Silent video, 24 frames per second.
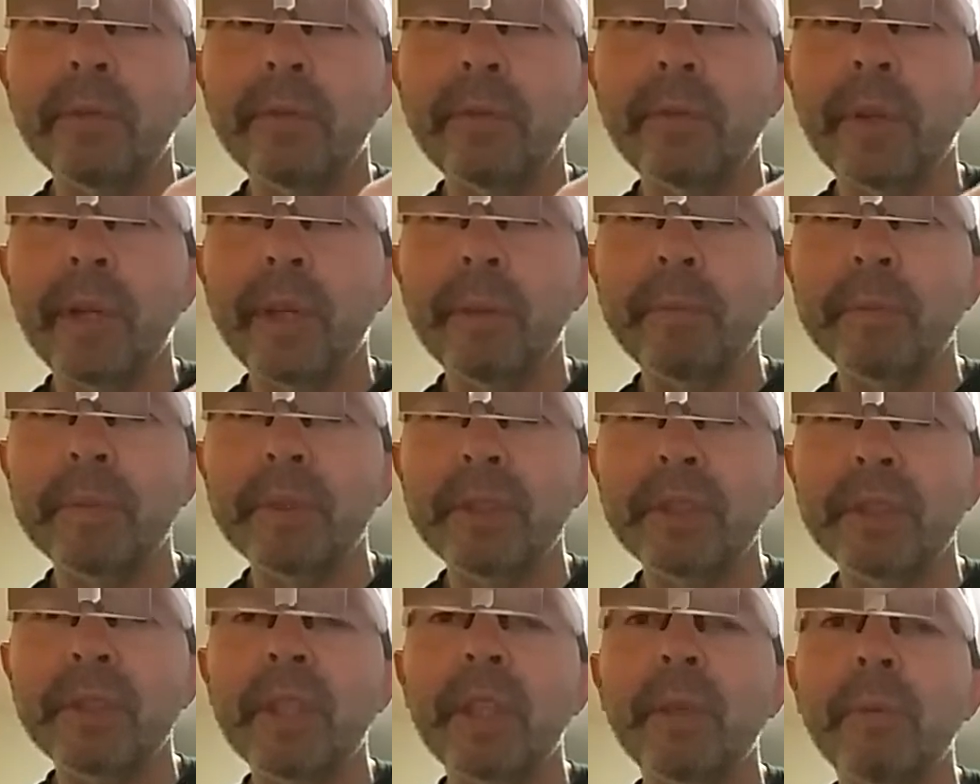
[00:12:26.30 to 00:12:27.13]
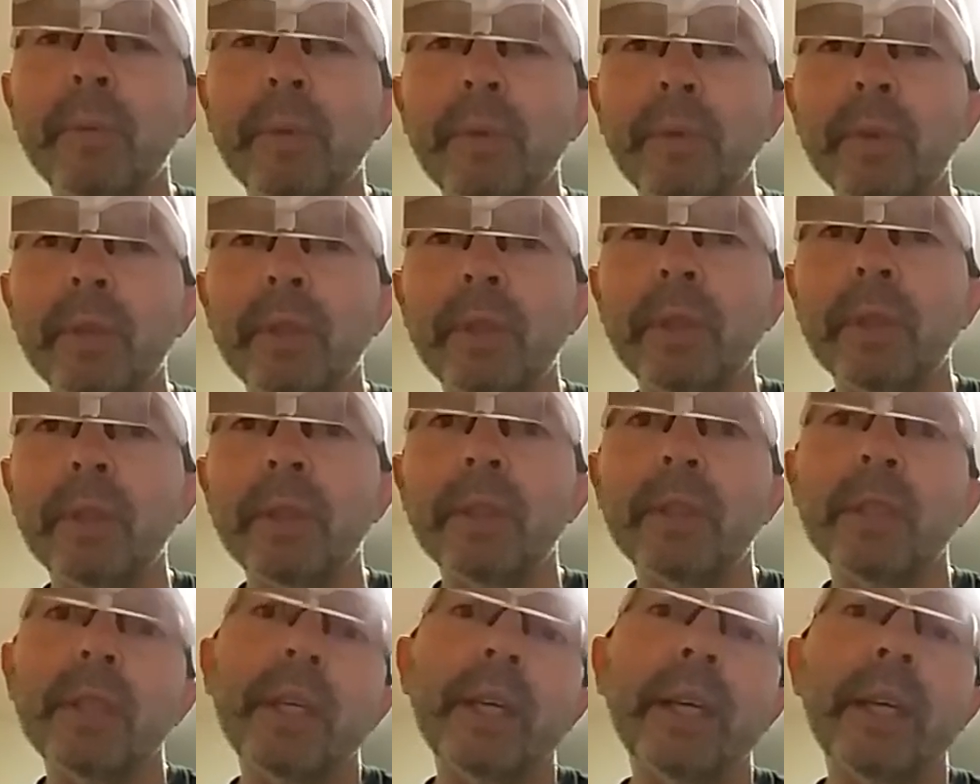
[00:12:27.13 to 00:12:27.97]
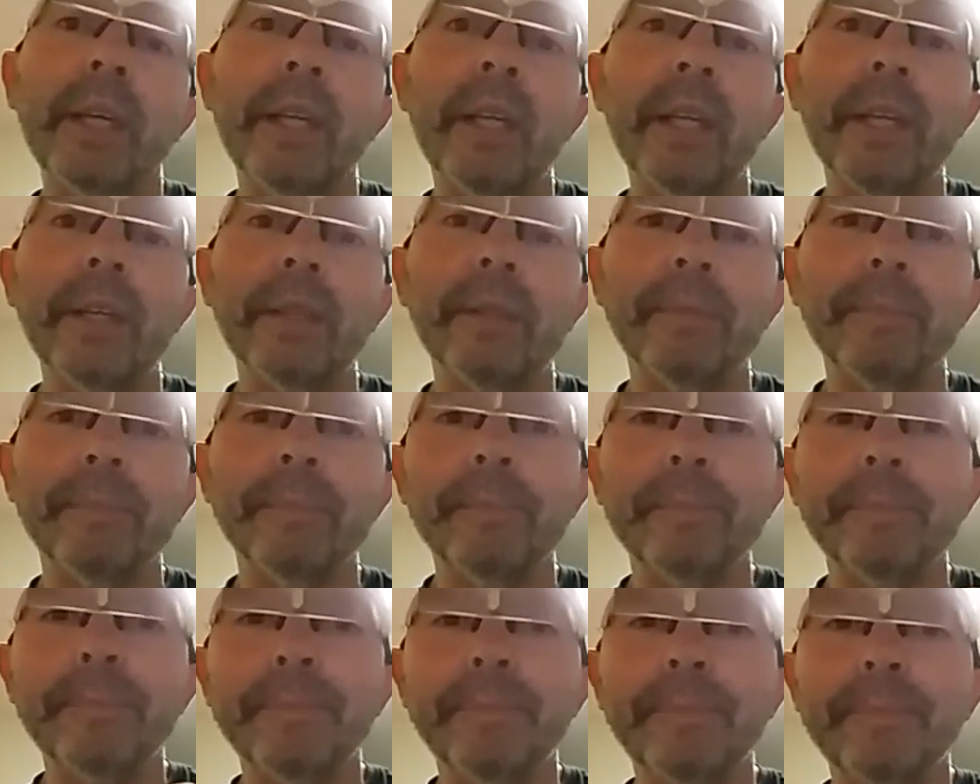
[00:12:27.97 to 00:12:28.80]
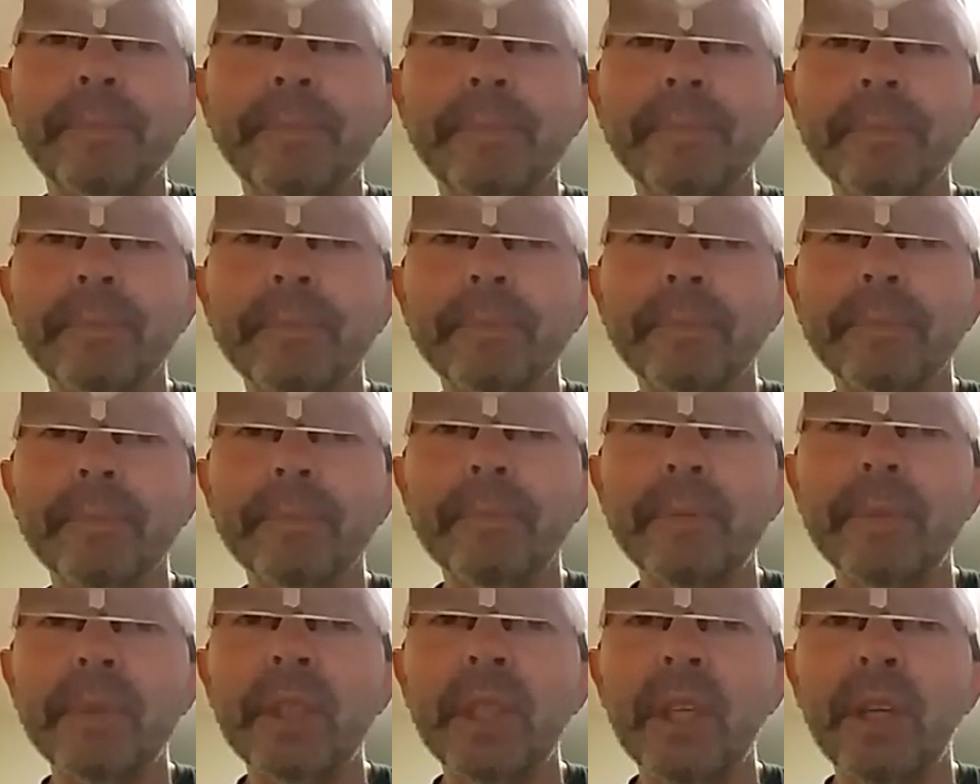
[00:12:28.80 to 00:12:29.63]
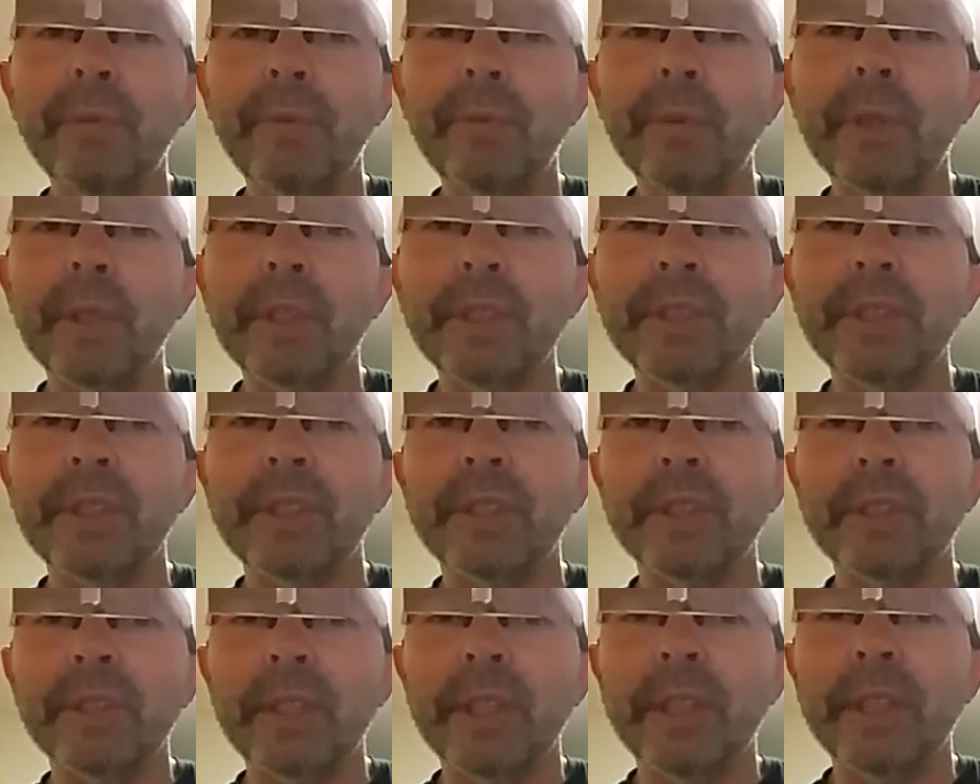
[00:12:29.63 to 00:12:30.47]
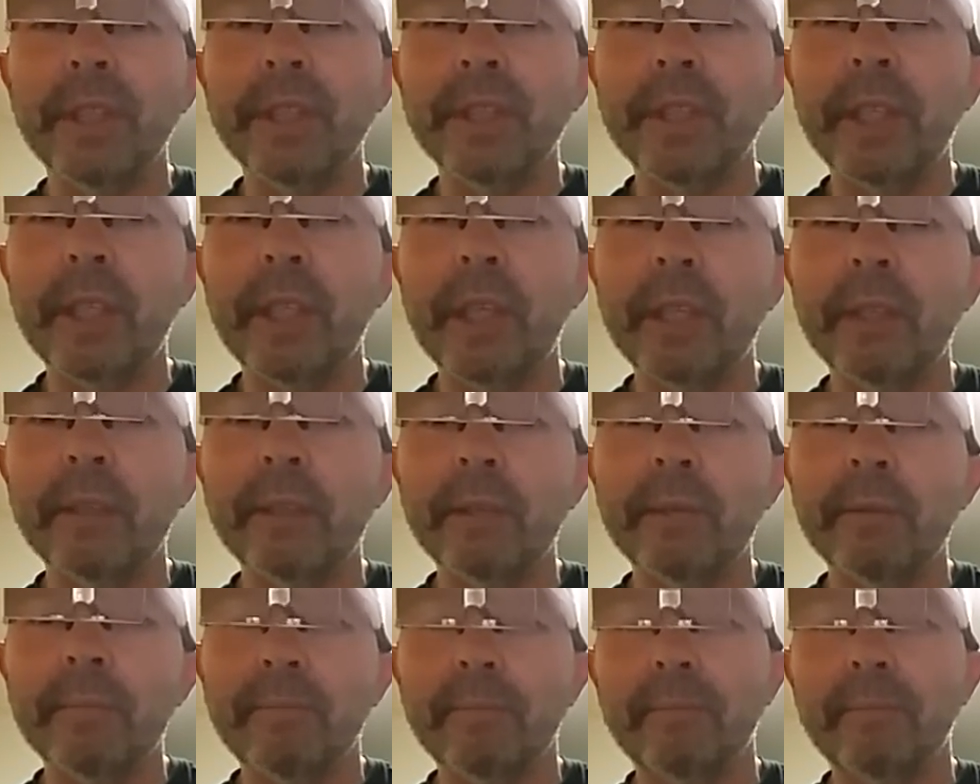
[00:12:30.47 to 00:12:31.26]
frame stapled alien, 36 gauge alien.